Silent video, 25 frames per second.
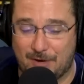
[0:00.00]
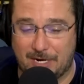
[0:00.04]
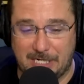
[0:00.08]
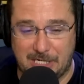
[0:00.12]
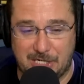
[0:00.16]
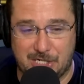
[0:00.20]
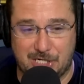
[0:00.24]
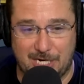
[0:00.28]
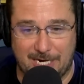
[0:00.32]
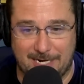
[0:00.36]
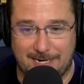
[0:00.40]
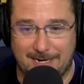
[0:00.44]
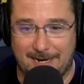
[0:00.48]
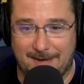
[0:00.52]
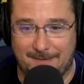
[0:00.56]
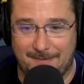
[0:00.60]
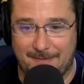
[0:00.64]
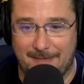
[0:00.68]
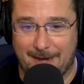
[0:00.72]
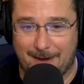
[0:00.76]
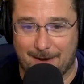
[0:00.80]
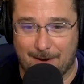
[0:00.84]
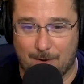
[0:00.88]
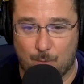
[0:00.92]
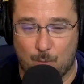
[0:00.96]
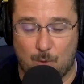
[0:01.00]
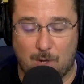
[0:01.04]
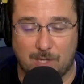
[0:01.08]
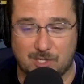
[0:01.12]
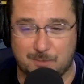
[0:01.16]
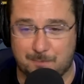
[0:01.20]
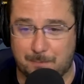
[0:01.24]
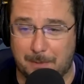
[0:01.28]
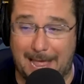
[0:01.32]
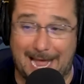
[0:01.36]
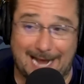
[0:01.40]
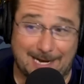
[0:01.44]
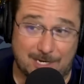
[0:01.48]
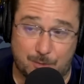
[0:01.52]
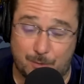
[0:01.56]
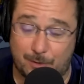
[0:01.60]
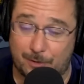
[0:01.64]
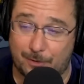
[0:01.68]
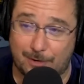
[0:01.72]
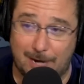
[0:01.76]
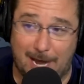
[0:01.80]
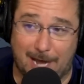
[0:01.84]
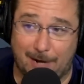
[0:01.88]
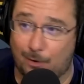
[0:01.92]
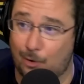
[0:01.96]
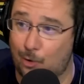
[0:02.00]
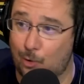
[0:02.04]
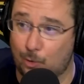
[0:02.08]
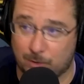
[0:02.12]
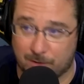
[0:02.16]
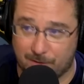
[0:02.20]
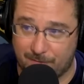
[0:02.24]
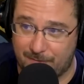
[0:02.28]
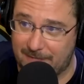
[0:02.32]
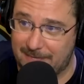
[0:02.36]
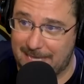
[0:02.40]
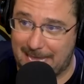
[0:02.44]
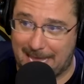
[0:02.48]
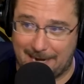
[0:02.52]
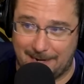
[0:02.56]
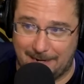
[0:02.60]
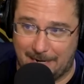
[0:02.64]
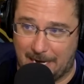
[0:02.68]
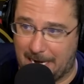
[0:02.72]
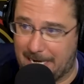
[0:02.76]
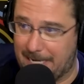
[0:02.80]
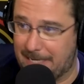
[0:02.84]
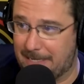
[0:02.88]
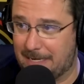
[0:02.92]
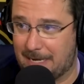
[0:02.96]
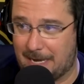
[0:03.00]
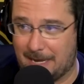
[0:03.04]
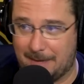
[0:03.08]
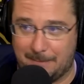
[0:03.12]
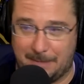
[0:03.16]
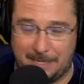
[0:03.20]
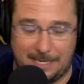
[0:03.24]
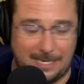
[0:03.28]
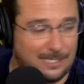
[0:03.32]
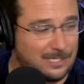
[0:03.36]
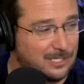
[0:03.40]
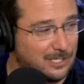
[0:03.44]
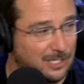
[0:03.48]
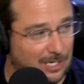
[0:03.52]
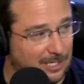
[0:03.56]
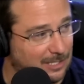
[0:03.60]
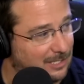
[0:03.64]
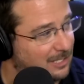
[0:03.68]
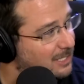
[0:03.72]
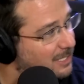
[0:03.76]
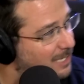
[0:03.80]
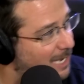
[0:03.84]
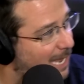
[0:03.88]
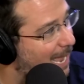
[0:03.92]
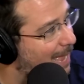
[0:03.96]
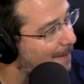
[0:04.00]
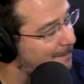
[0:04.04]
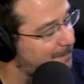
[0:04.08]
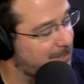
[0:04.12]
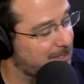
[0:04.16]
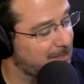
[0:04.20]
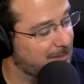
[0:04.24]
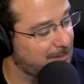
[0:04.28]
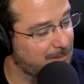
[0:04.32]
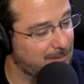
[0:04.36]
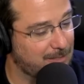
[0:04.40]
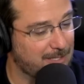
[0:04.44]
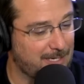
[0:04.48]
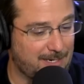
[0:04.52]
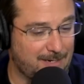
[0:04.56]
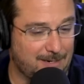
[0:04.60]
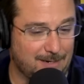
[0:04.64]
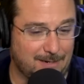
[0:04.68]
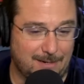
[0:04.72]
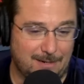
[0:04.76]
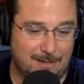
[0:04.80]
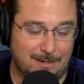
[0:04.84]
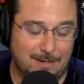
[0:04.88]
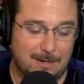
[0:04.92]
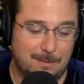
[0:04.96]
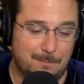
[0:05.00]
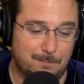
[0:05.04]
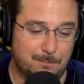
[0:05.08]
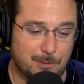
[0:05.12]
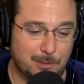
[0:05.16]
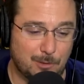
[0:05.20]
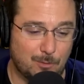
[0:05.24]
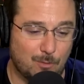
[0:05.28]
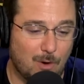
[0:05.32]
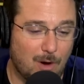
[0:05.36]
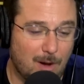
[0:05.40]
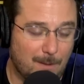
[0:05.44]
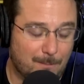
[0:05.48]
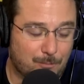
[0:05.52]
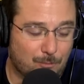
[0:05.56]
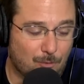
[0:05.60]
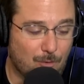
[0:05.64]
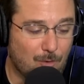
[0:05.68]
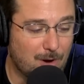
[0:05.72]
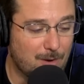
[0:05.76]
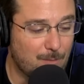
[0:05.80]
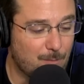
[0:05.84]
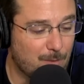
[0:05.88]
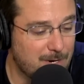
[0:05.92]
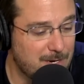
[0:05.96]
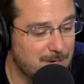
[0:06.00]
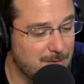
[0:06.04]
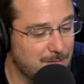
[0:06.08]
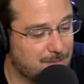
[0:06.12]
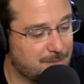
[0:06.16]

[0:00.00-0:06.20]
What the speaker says: shit in there. Once Black Twitter got a hold of it that night, I mean, it just absolutely blew up. Roy, what do you